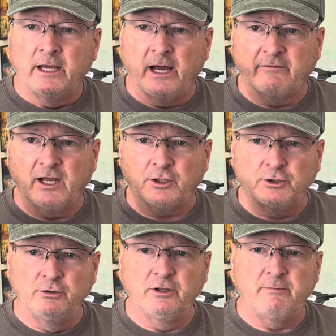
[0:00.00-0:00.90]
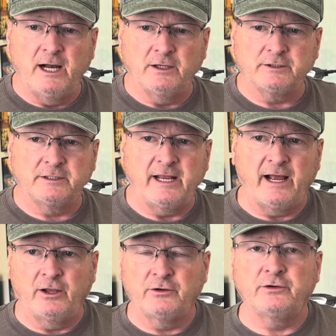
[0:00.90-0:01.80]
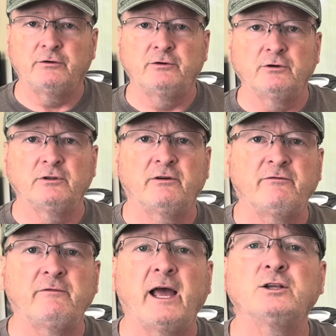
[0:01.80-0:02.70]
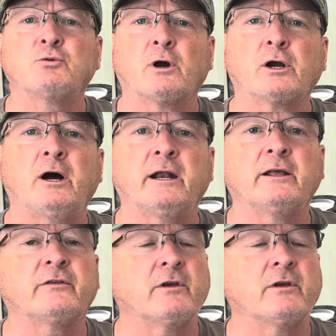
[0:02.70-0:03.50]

I've got two of the belts down to doing the edge work on it,